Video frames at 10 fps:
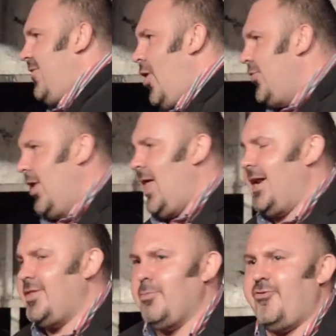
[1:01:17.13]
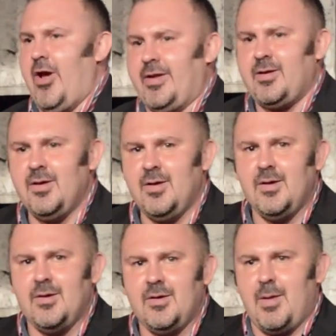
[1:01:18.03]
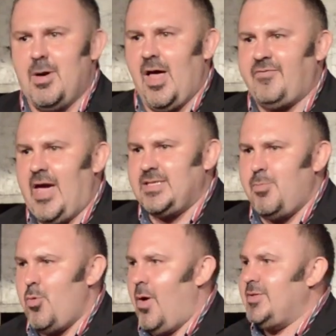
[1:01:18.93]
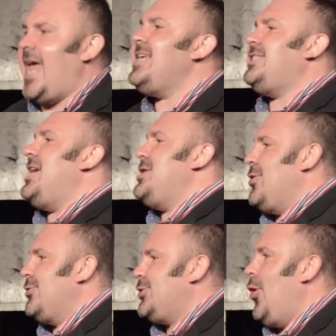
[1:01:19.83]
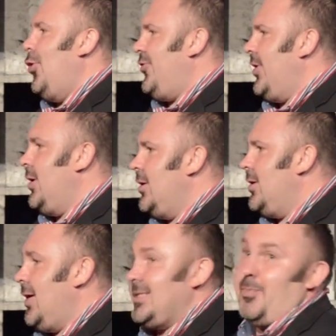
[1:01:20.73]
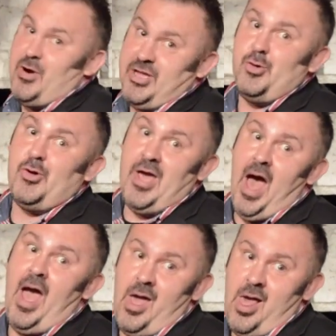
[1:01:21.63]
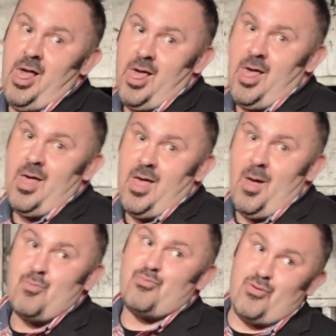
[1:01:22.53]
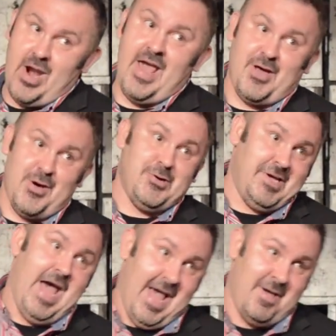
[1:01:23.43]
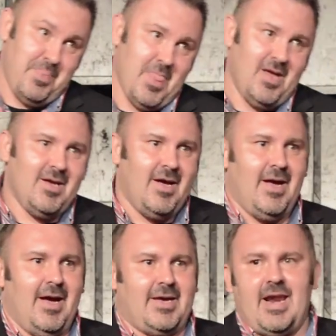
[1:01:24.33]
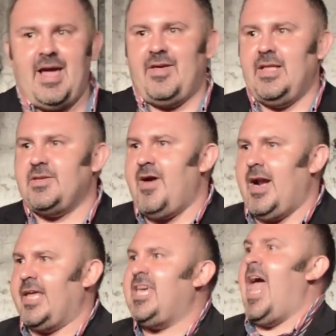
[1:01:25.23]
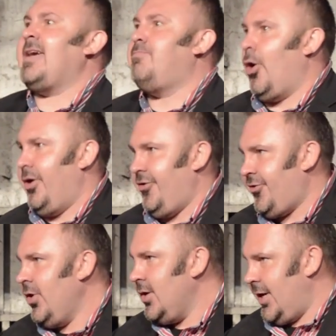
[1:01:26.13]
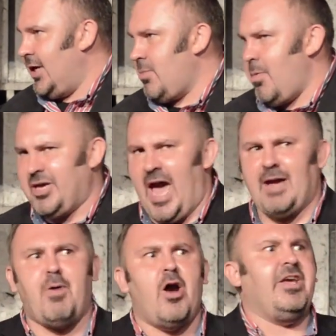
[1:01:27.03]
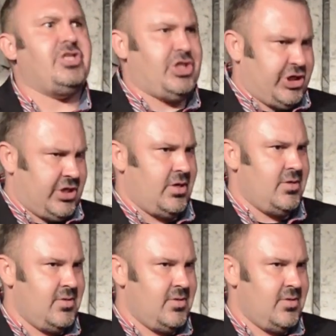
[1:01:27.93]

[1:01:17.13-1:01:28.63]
involved. Done a lot of dumb shit in my life. Case in point, when I was 18 years old, I was a pretty cool guy. Pretty cool guy. Kind of guy that gets invited to keg parties. You guys remember keg parties?